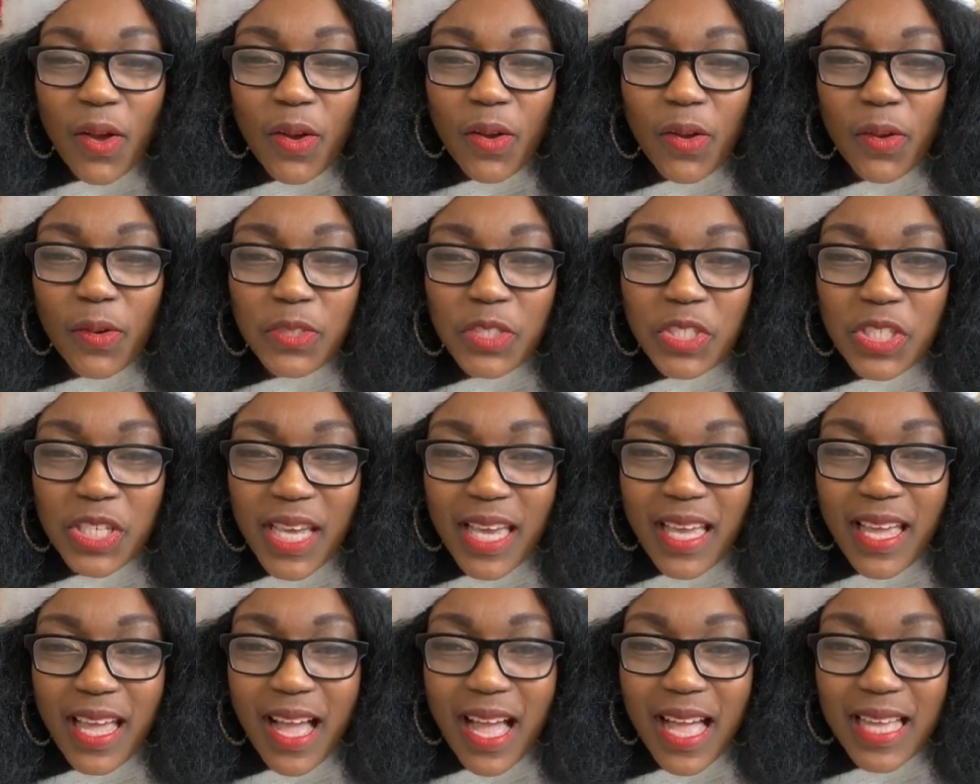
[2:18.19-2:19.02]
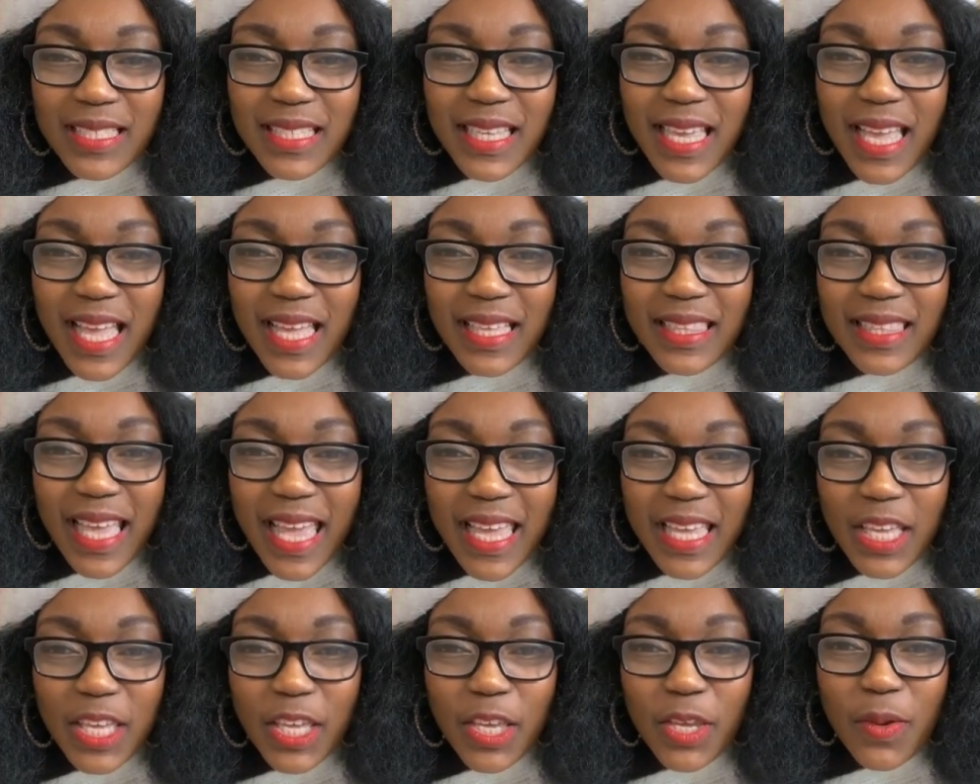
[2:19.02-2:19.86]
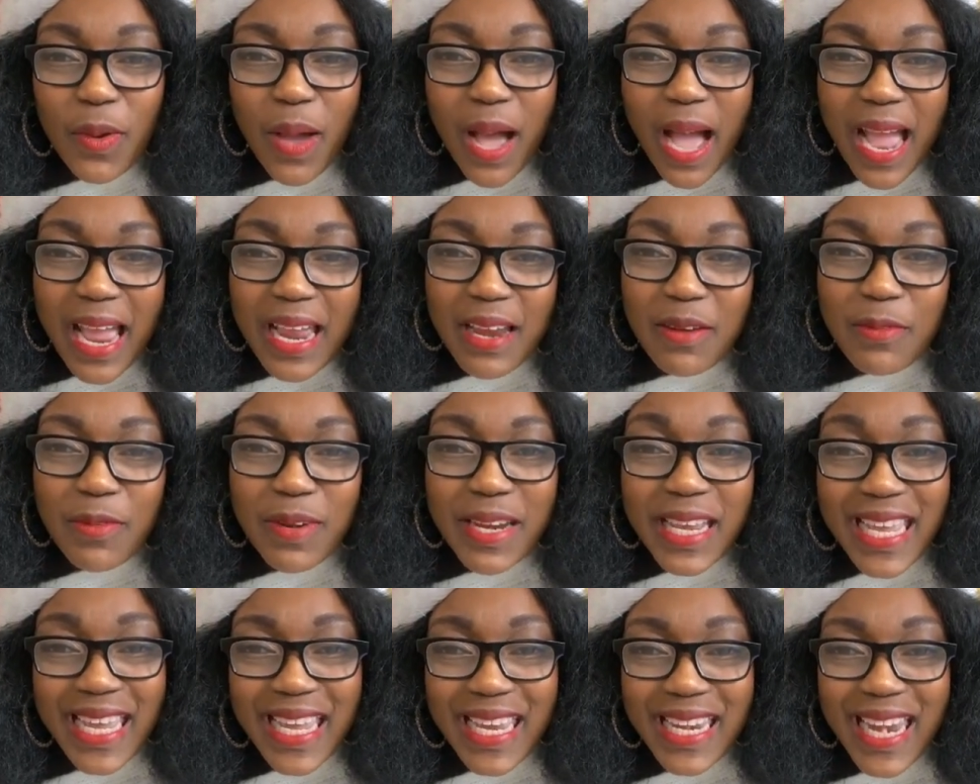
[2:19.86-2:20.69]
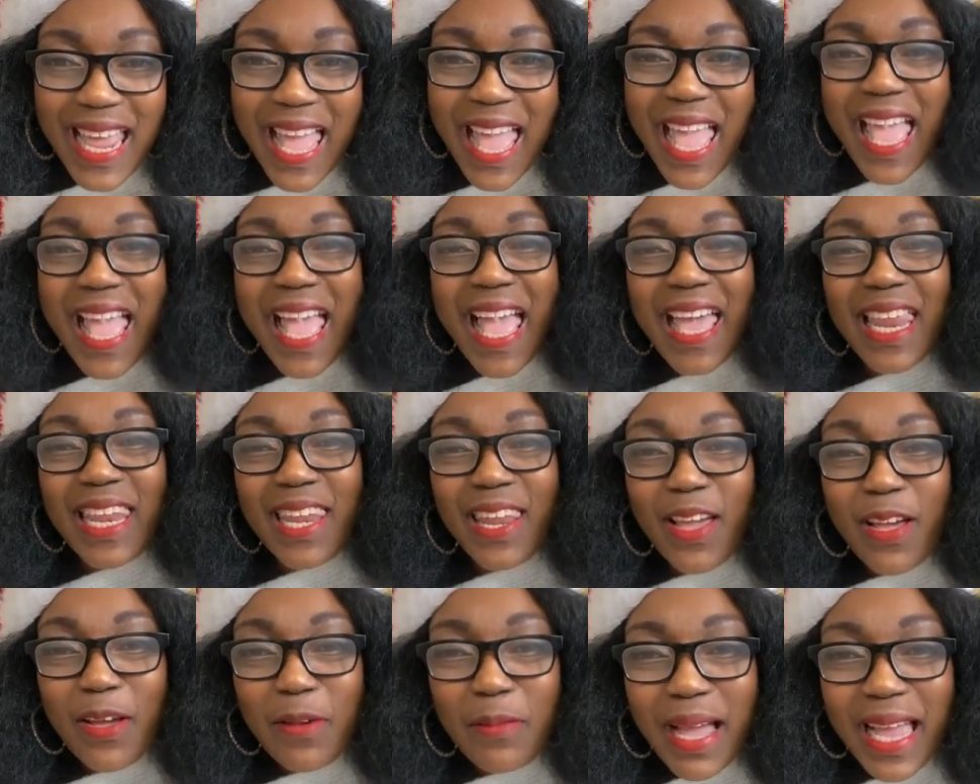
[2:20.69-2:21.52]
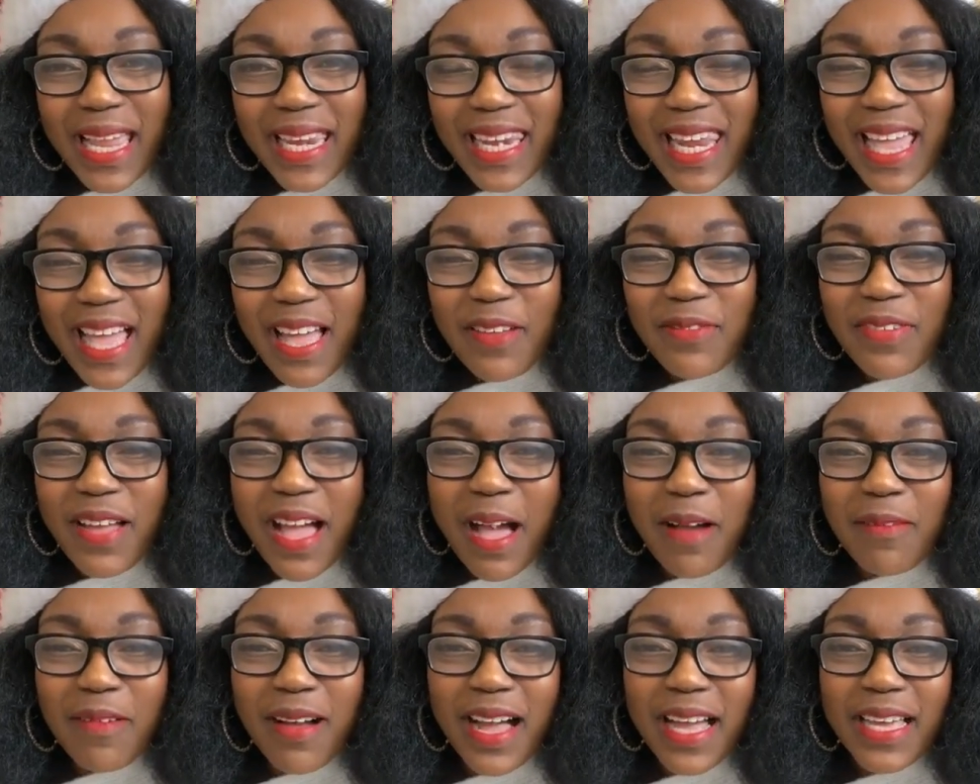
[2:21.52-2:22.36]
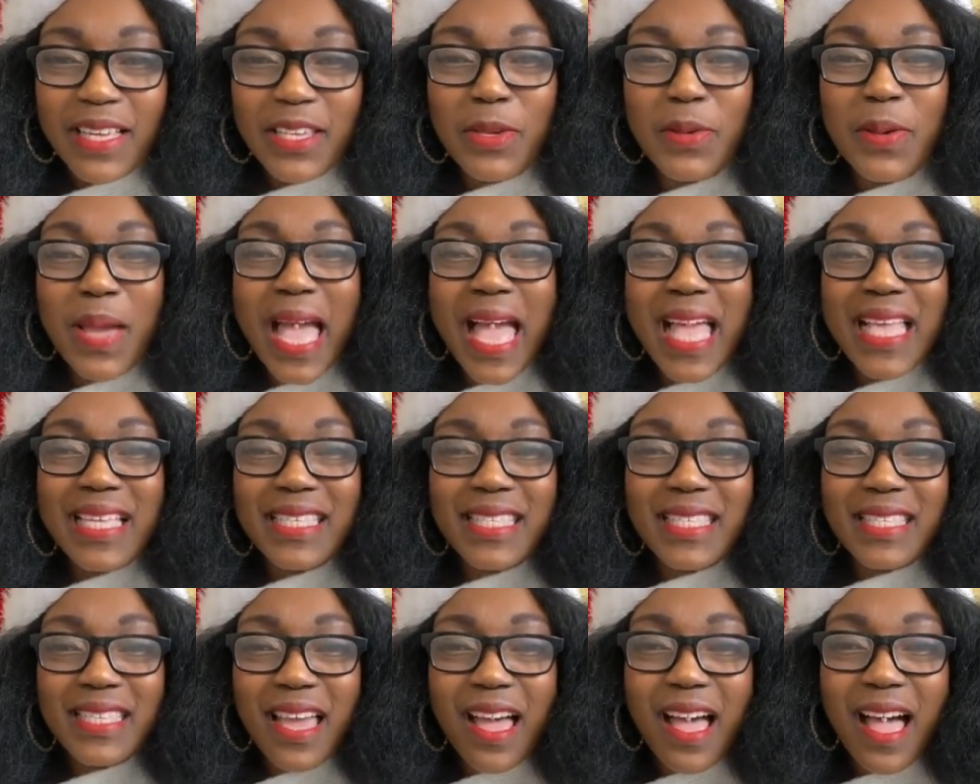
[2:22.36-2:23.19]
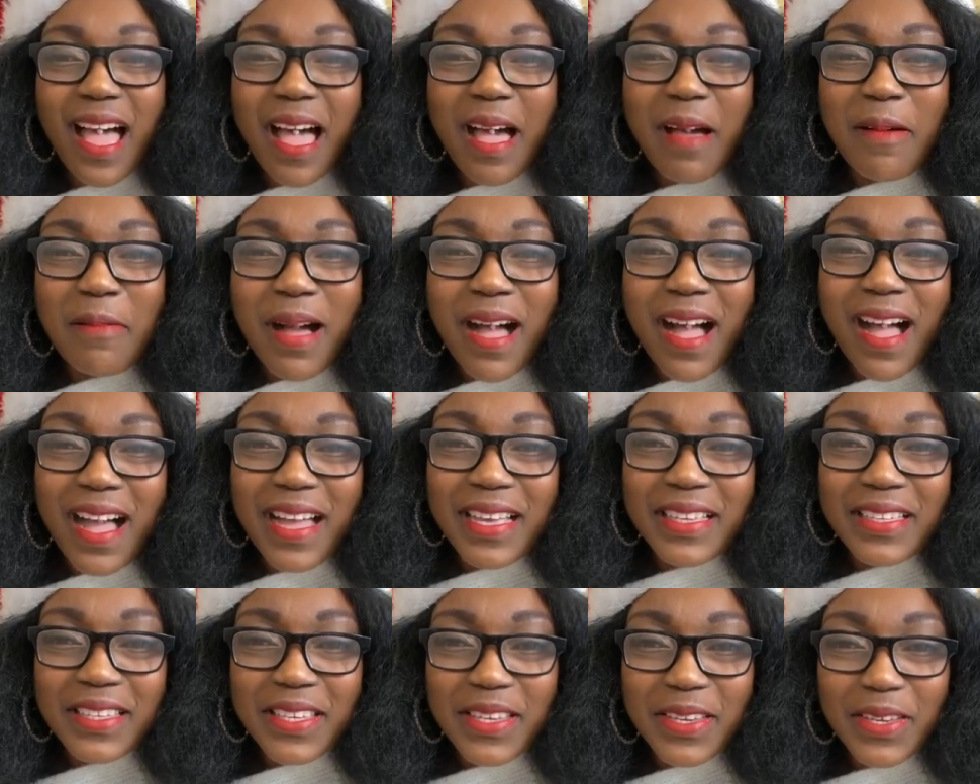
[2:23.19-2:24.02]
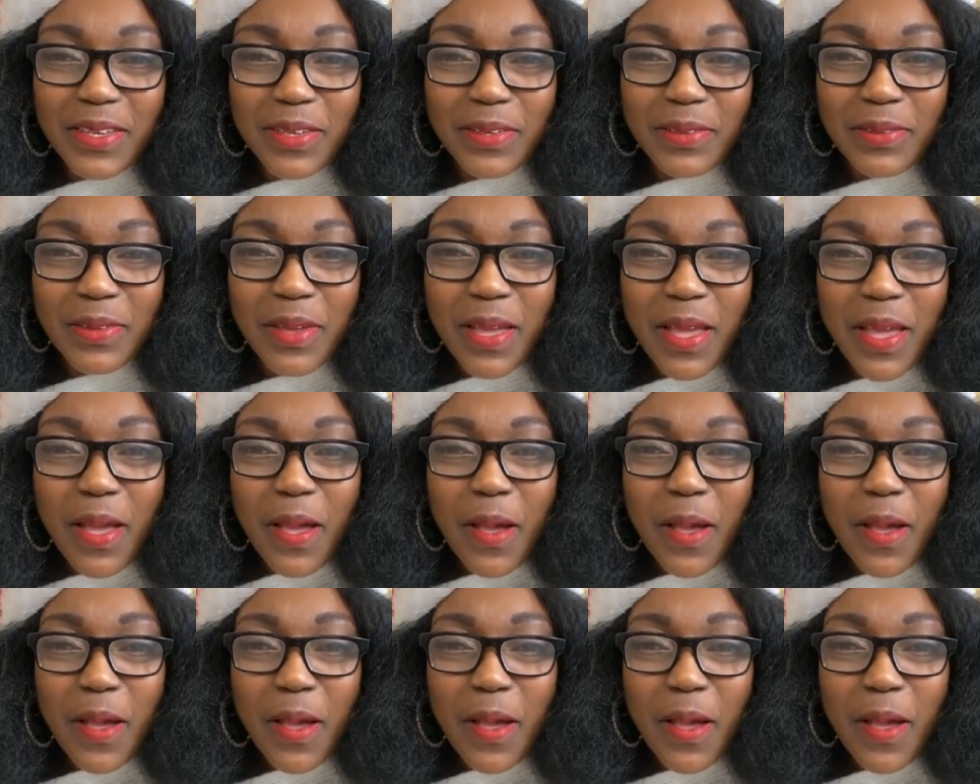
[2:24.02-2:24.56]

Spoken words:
OJ Carter, thank you. Irene, hello, my love, how are you? Esther, how are you?